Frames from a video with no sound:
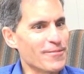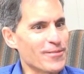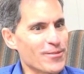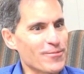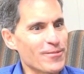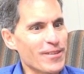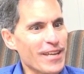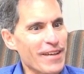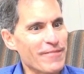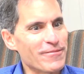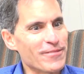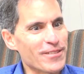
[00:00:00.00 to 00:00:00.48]

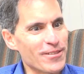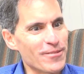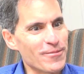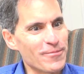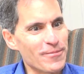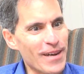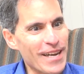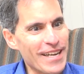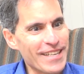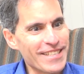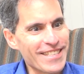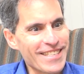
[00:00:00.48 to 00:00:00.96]
we have too
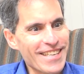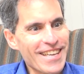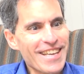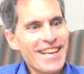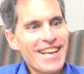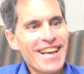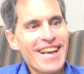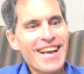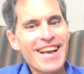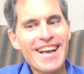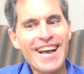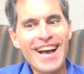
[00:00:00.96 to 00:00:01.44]
much.
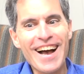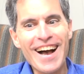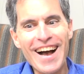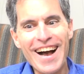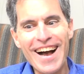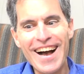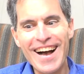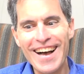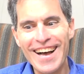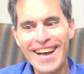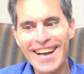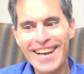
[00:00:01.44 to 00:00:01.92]

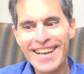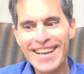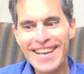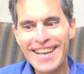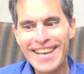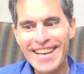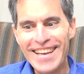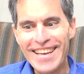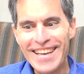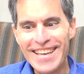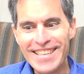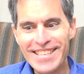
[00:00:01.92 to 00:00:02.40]

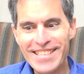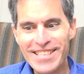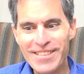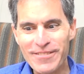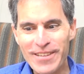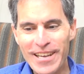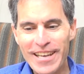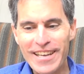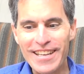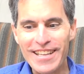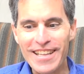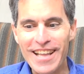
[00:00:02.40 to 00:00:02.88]
And so
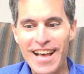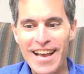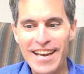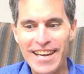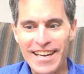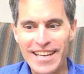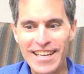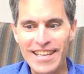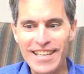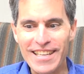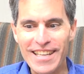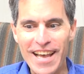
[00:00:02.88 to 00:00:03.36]
we had a lot
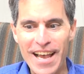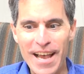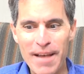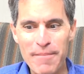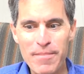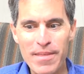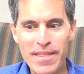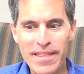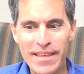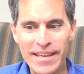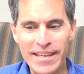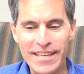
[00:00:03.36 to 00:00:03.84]
of
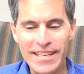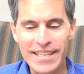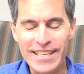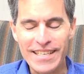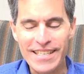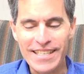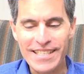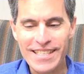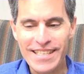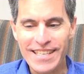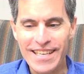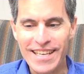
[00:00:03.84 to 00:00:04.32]
collab
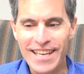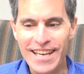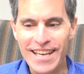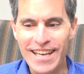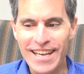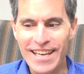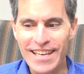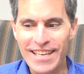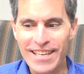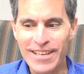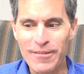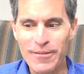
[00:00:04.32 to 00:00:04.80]
thingies
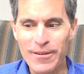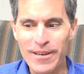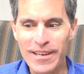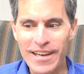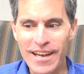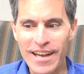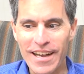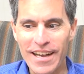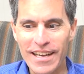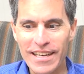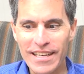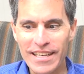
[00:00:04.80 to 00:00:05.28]
going
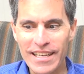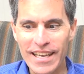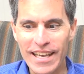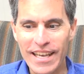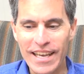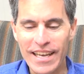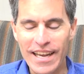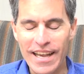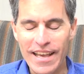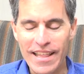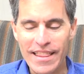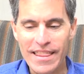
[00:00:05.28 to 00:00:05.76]
on,
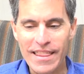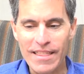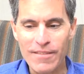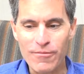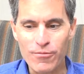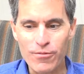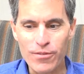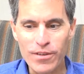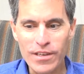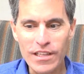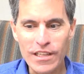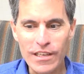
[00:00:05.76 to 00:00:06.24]
and I
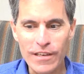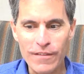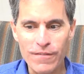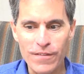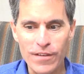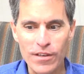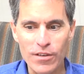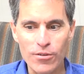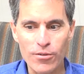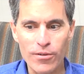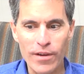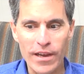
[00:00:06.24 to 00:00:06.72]
really
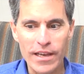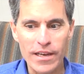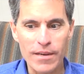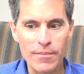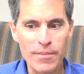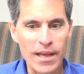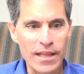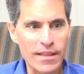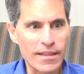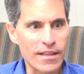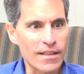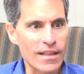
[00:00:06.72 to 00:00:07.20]
feel great
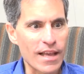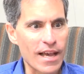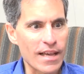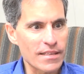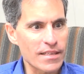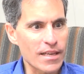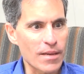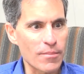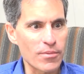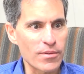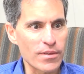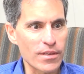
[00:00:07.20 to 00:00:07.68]
about the
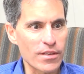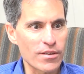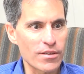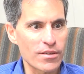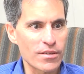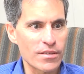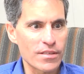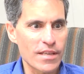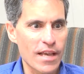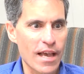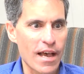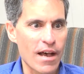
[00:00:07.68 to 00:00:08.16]
last couple of
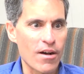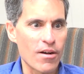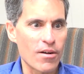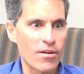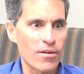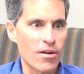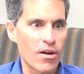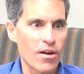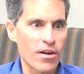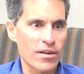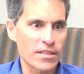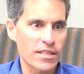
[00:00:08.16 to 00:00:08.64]
years,
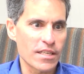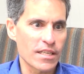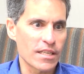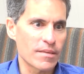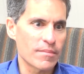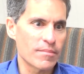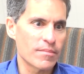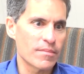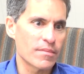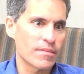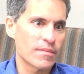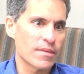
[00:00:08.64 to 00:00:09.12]
how our
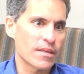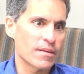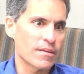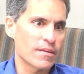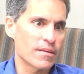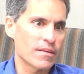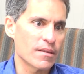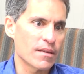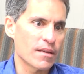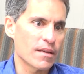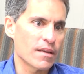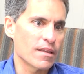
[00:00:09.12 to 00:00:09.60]
team
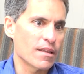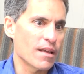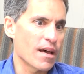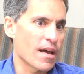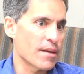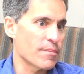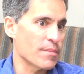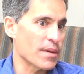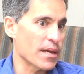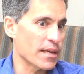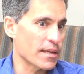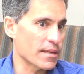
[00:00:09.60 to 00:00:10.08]
and a
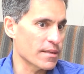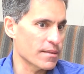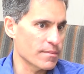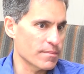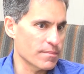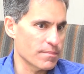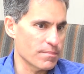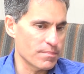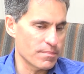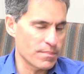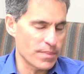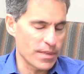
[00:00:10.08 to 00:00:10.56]
lot of my
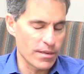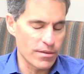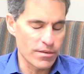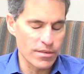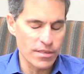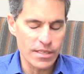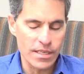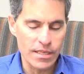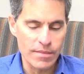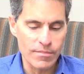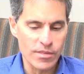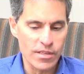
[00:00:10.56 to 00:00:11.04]

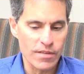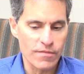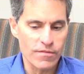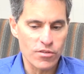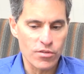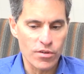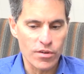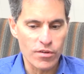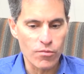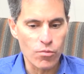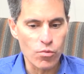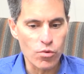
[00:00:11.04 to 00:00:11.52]
peers' teams have
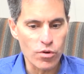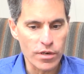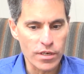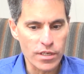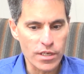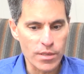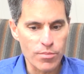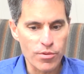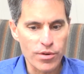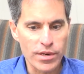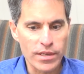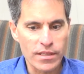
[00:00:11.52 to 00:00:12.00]
sort of worked
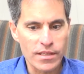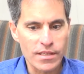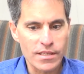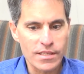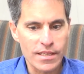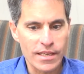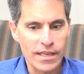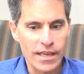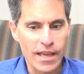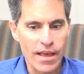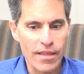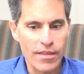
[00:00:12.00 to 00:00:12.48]
to bring this
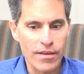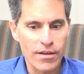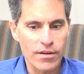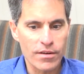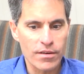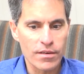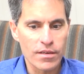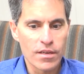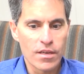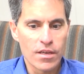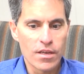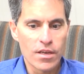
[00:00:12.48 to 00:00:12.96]
together,